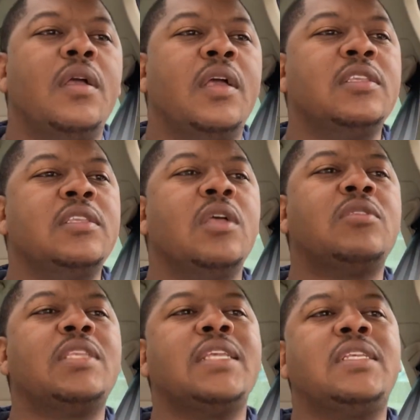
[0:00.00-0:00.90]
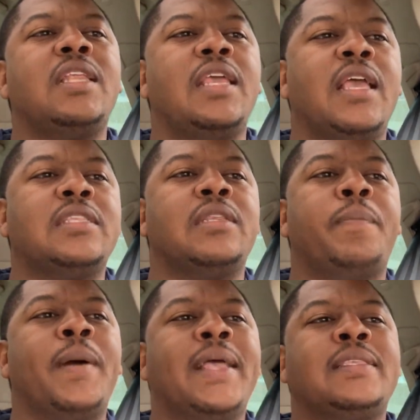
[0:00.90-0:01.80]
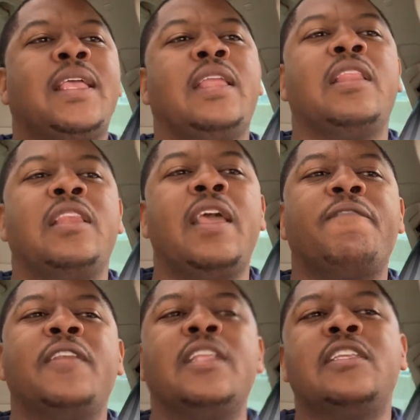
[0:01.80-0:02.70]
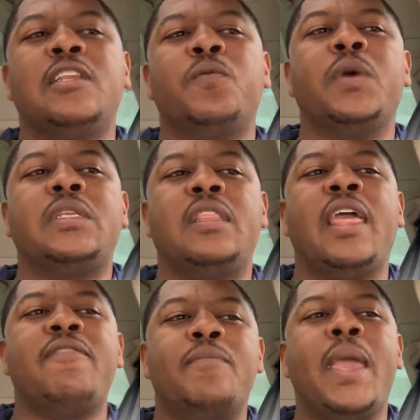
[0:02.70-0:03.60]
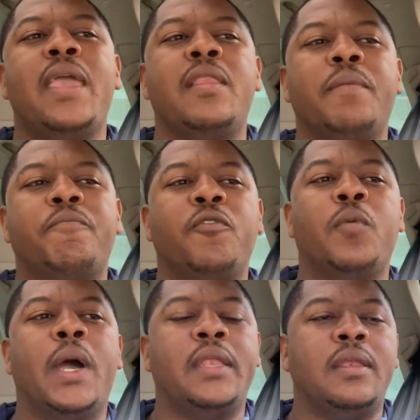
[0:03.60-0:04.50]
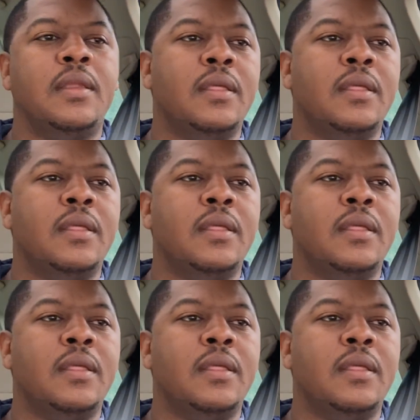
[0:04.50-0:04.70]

Because there's no such thing as an apostate in the definition in which they've made up for one.